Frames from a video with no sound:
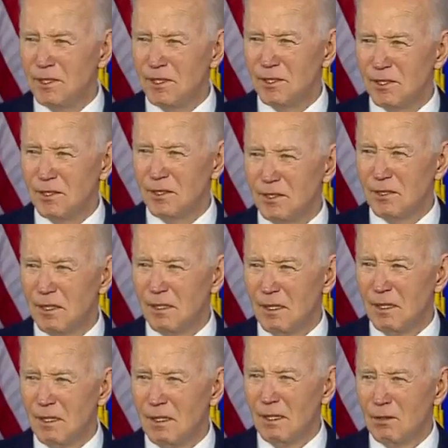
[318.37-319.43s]
announce billions
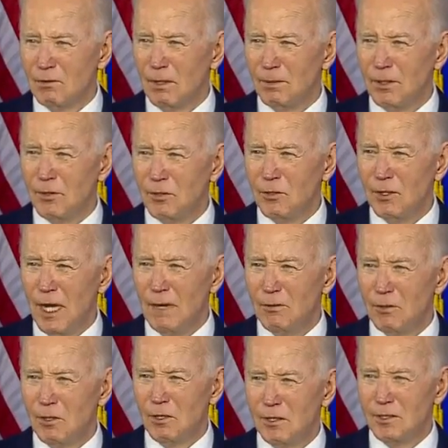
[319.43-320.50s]
of dollars in
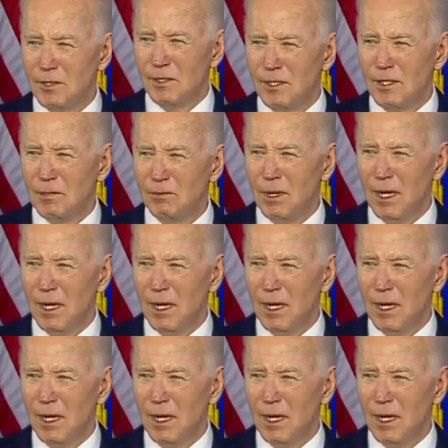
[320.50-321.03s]
infrastructure projects for